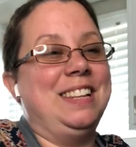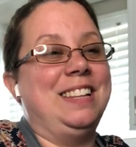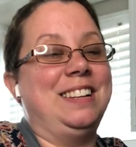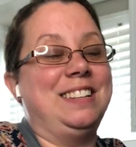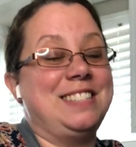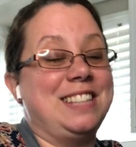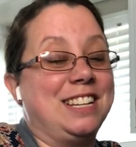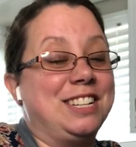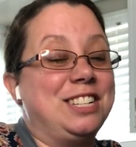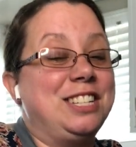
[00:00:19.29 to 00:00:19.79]

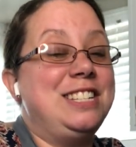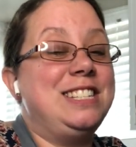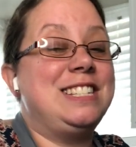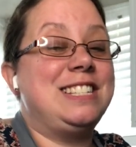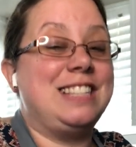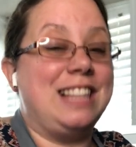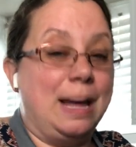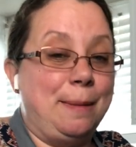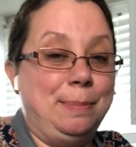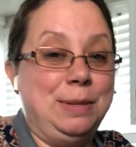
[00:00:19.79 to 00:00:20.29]
It's actually
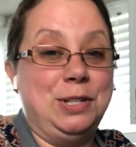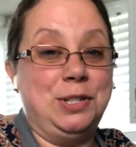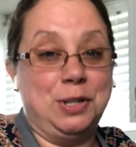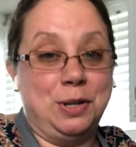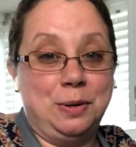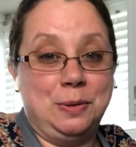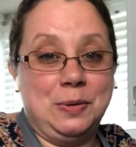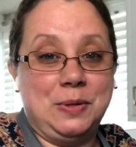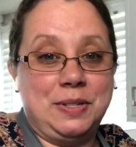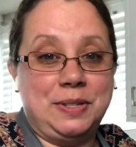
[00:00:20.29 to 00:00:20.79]
Sloppy
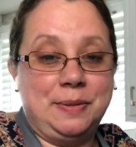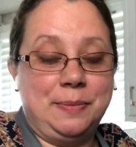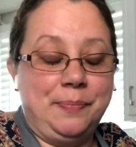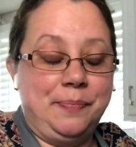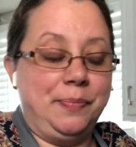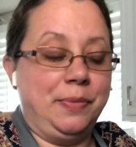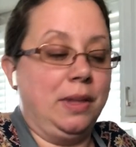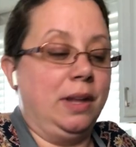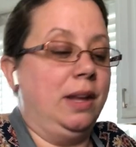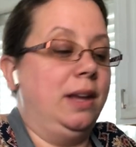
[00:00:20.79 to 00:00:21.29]
Joe's.
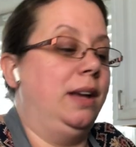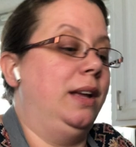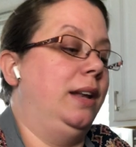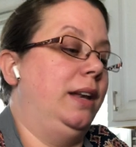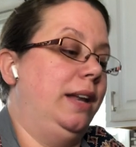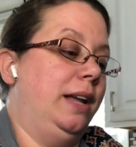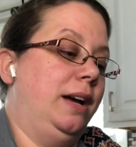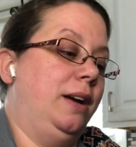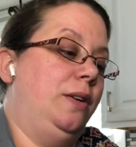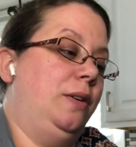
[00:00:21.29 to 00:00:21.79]

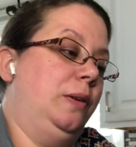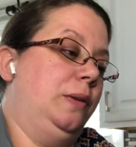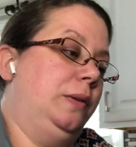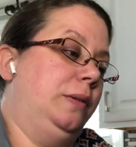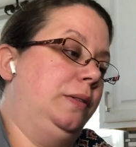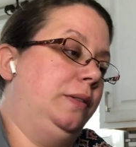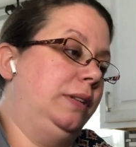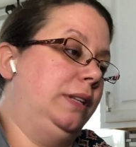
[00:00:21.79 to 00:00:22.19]
Now,